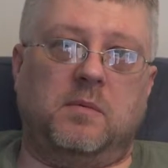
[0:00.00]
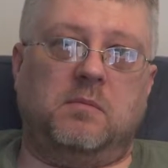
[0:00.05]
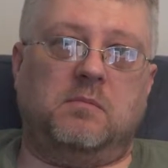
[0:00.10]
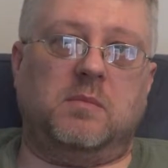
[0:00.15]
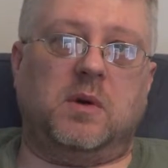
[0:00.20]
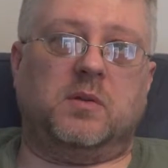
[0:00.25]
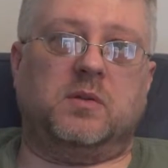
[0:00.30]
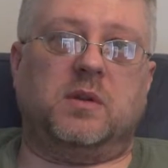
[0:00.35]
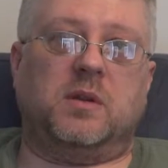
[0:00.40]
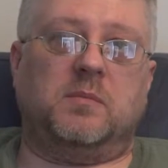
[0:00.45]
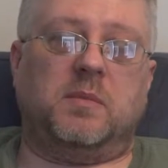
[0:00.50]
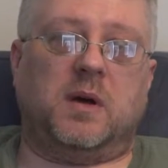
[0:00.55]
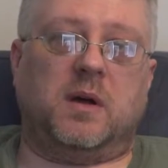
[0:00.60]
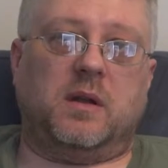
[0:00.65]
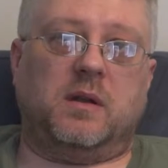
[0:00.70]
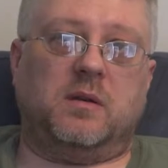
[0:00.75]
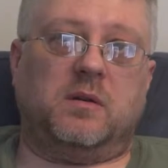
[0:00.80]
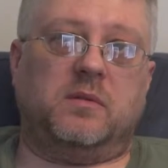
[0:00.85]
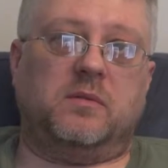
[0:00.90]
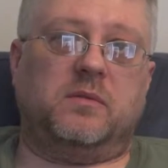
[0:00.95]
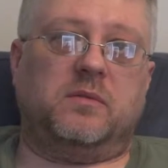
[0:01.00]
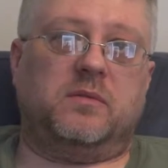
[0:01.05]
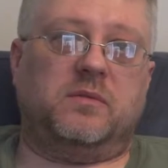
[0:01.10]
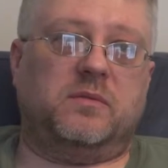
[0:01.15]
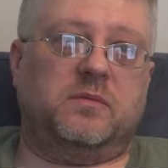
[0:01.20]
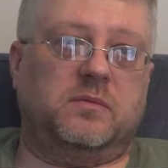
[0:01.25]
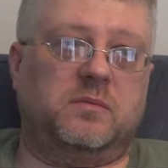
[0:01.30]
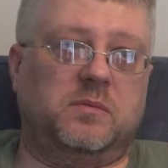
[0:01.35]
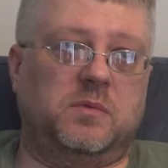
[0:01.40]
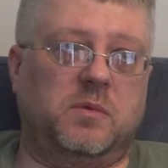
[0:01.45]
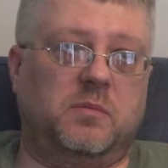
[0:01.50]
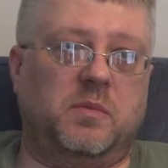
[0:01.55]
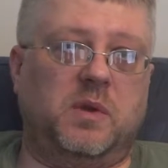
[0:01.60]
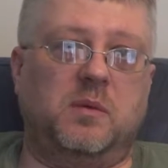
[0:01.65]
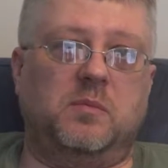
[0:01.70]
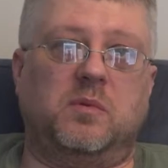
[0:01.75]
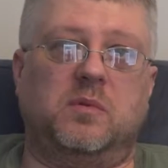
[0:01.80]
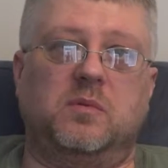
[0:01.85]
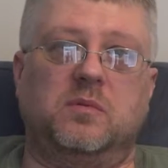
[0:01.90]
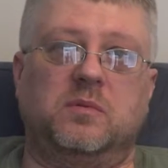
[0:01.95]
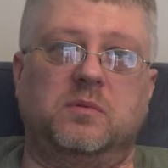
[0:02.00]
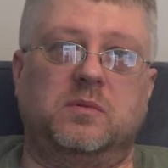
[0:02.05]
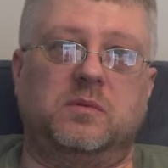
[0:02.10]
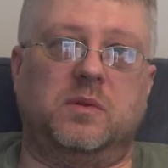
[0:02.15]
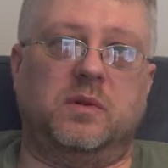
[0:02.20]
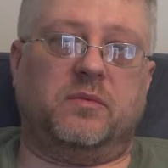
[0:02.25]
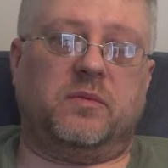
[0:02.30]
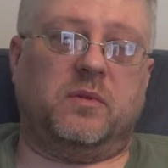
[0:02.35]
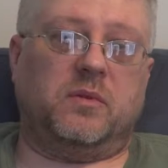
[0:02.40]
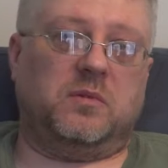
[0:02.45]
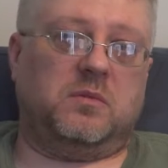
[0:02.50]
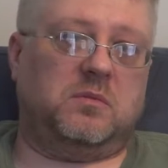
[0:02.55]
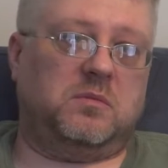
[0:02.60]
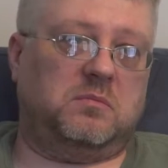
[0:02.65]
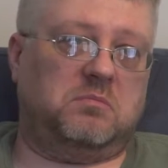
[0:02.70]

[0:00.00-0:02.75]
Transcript: melting pot of people, different